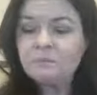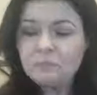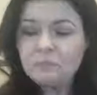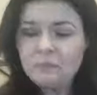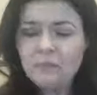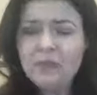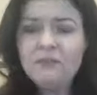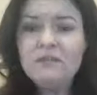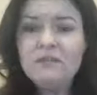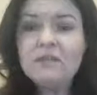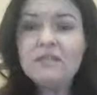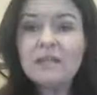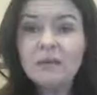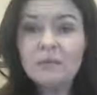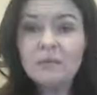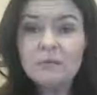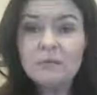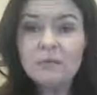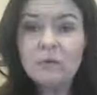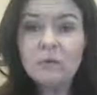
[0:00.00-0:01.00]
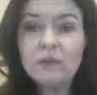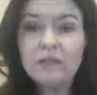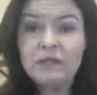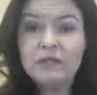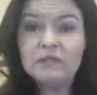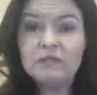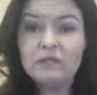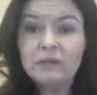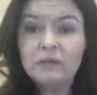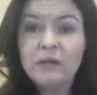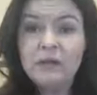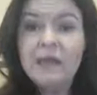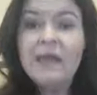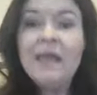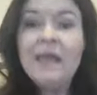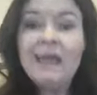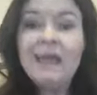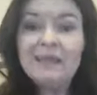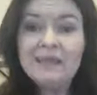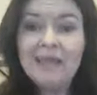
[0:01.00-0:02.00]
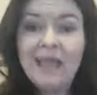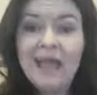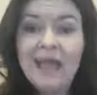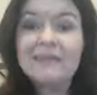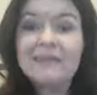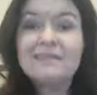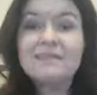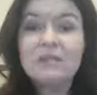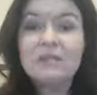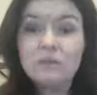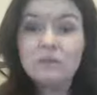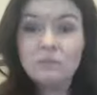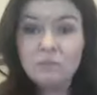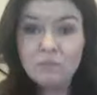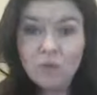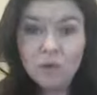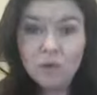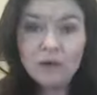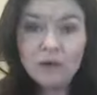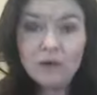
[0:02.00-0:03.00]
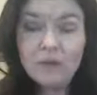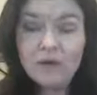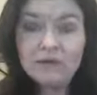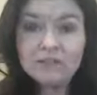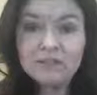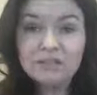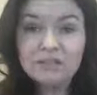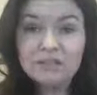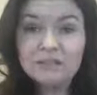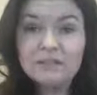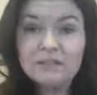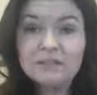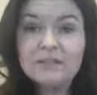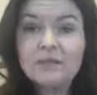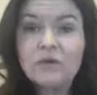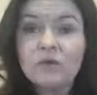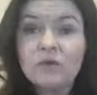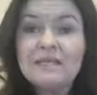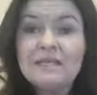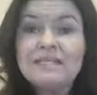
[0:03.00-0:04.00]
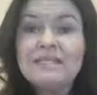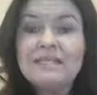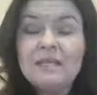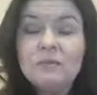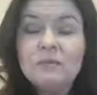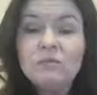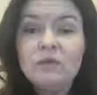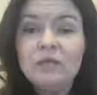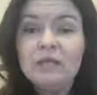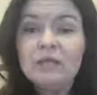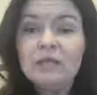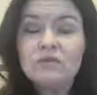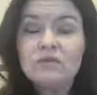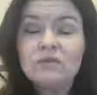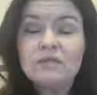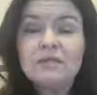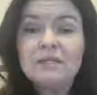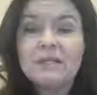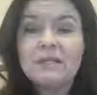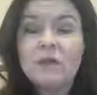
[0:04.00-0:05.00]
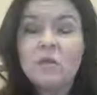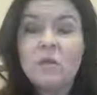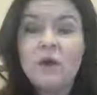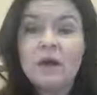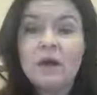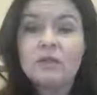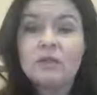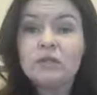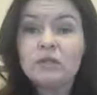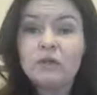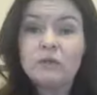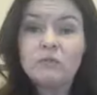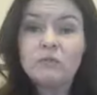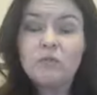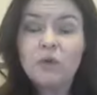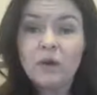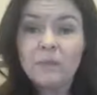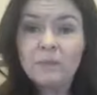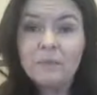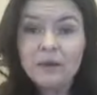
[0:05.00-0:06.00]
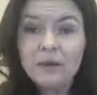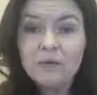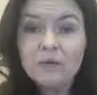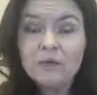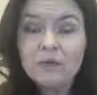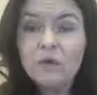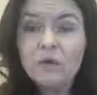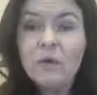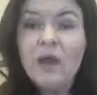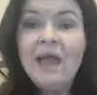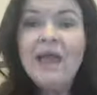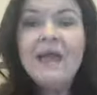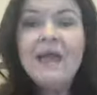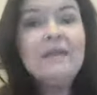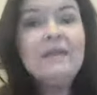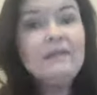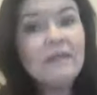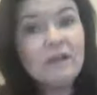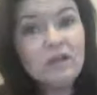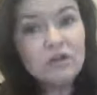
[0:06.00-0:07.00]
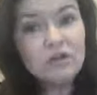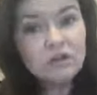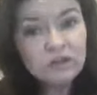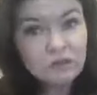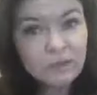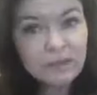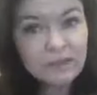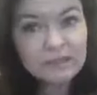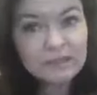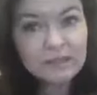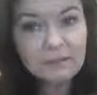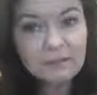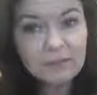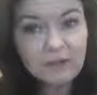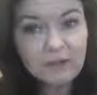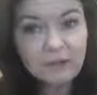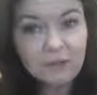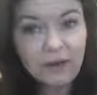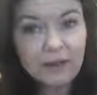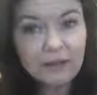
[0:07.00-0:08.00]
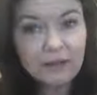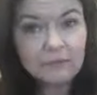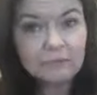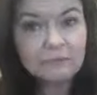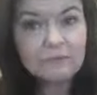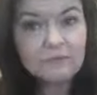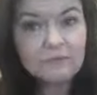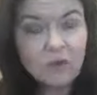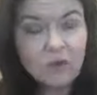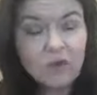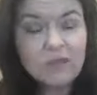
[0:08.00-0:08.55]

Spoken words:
If you tell people what you do and they ask you more questions or they seem really interested, they want to learn more about you, then you're doing something right. Okay,